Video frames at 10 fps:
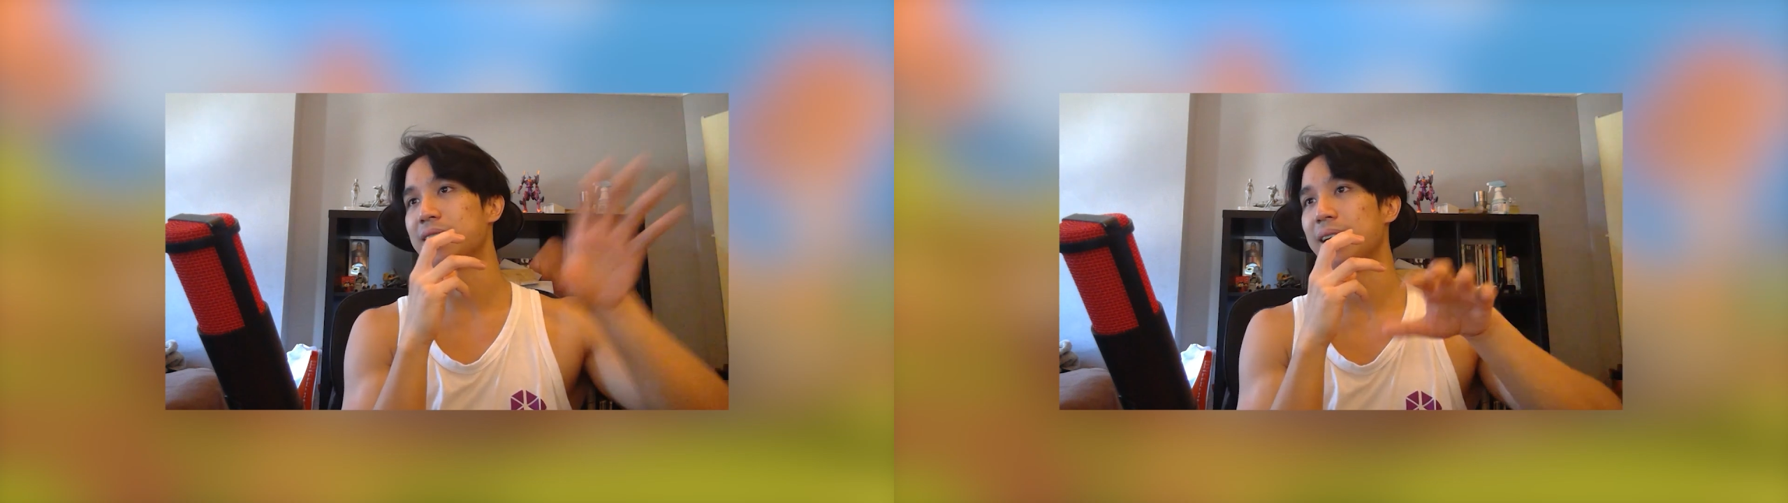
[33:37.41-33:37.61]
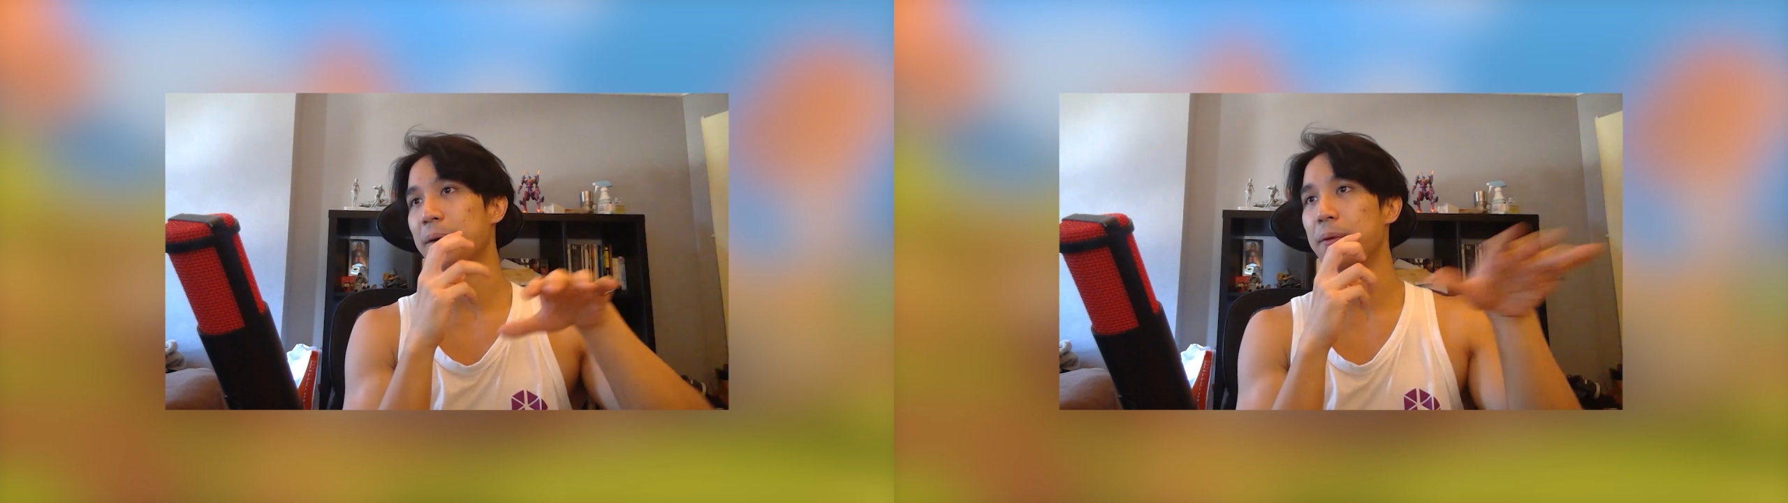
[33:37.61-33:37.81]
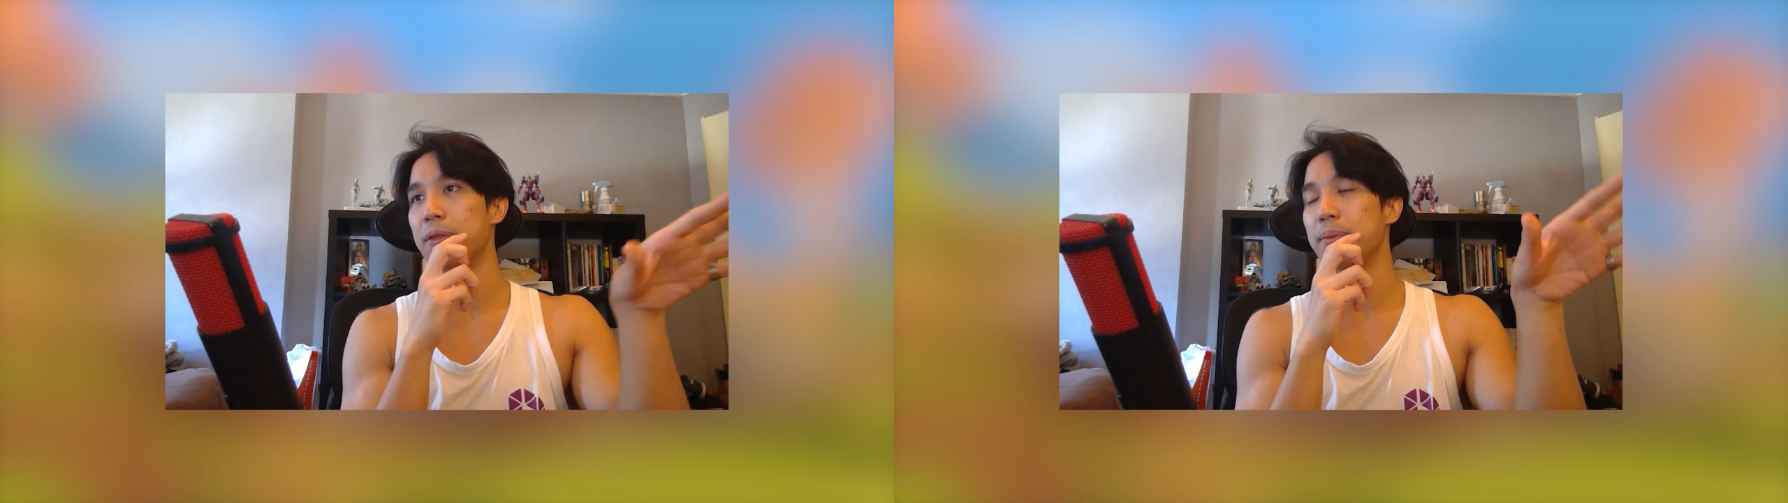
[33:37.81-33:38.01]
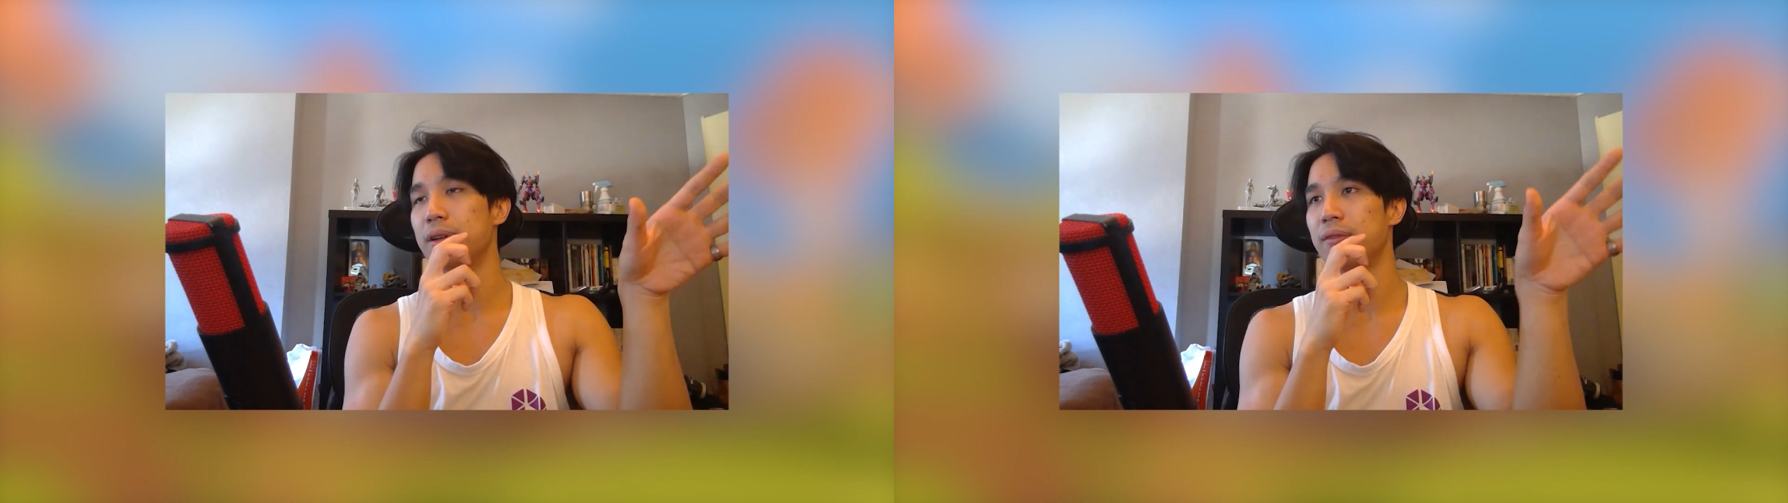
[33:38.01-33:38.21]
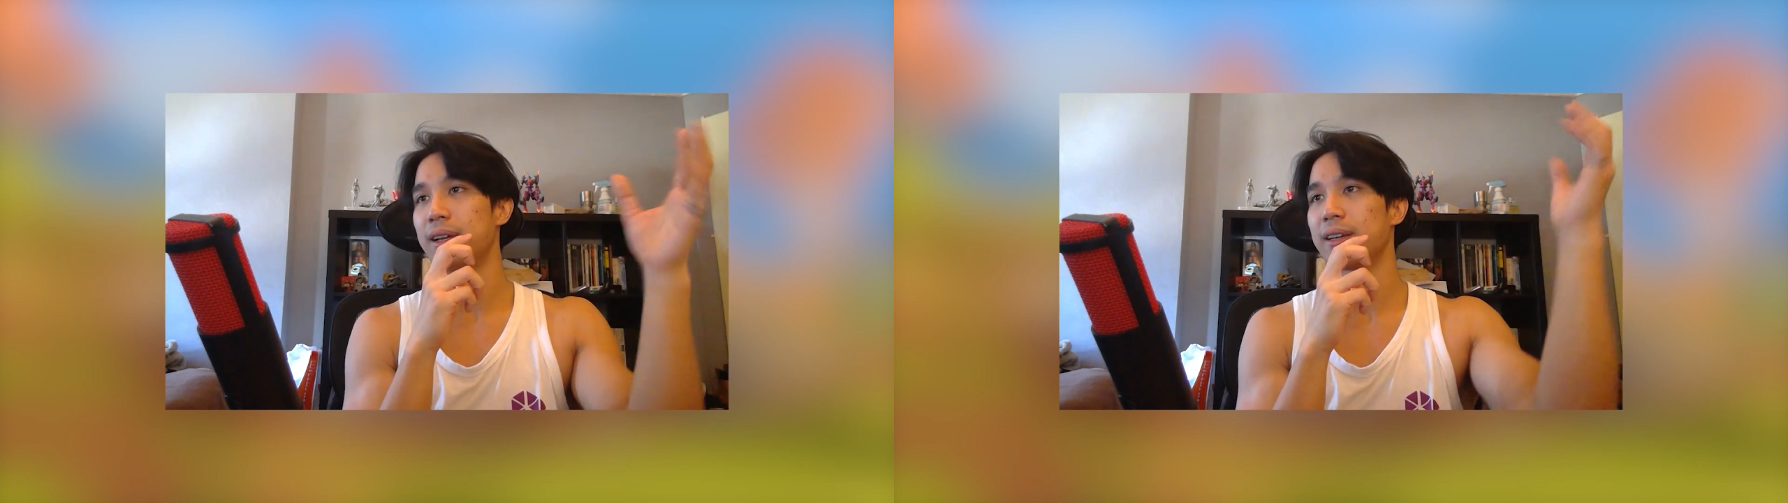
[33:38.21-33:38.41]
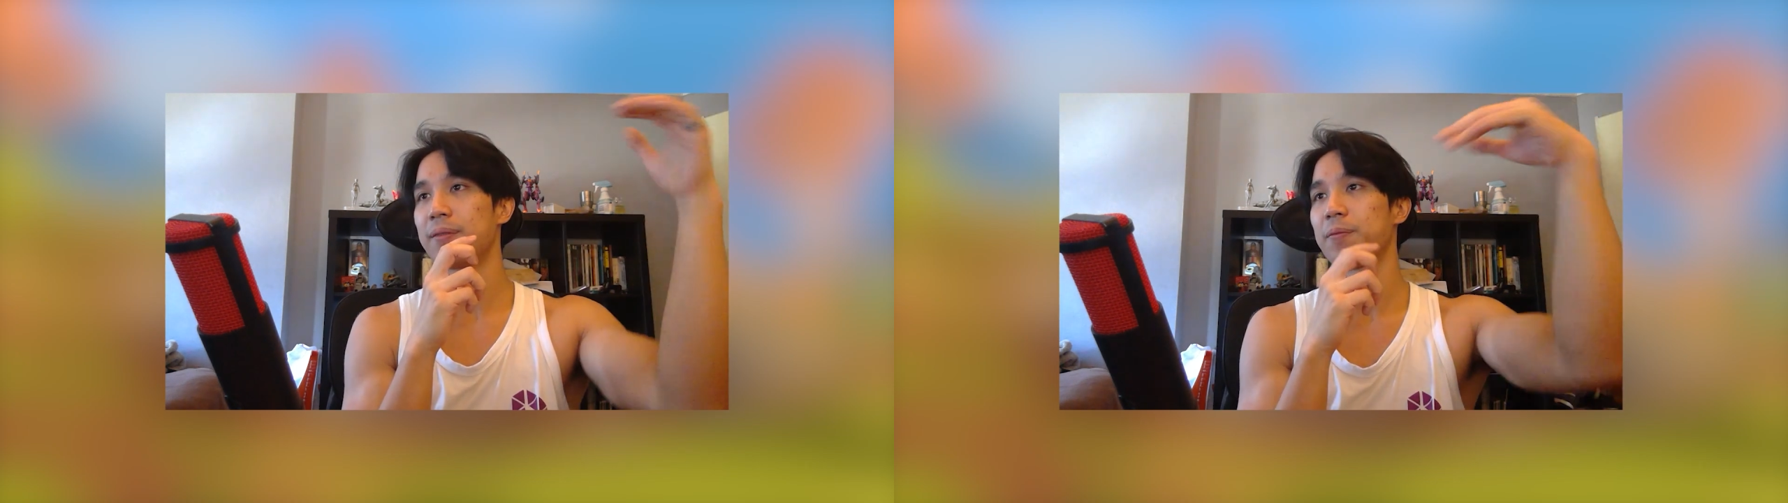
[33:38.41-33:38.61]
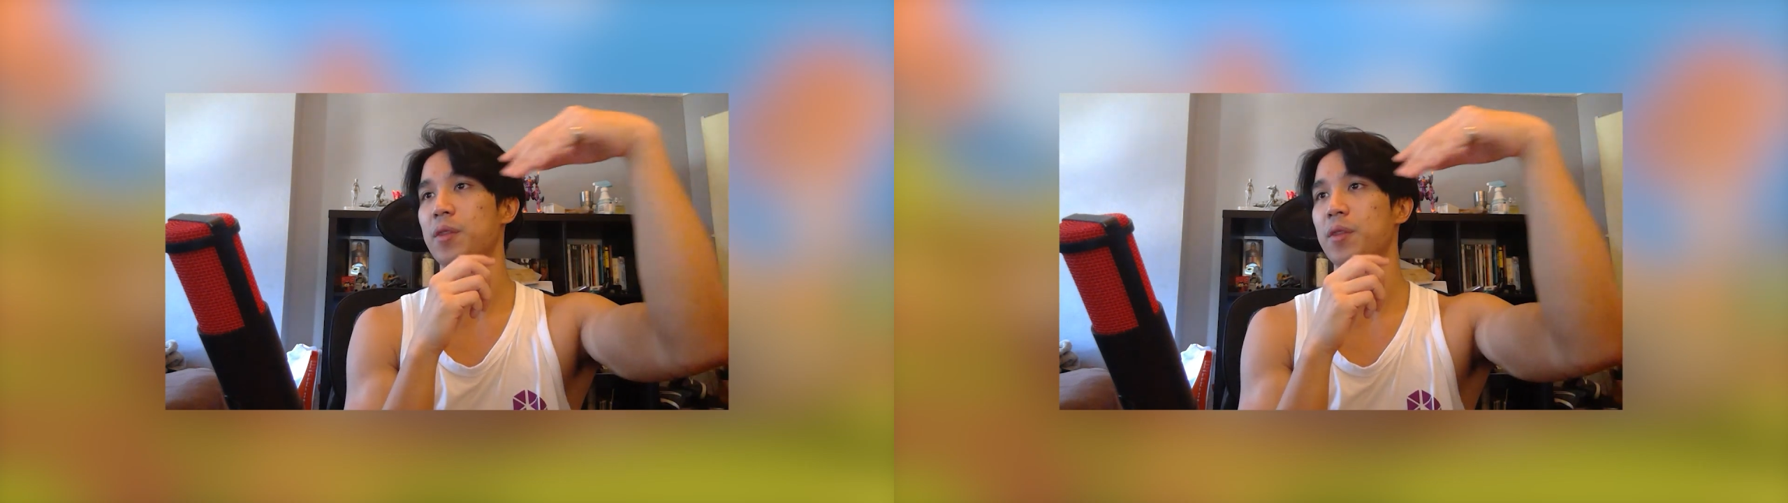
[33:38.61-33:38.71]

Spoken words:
tower with a bit of like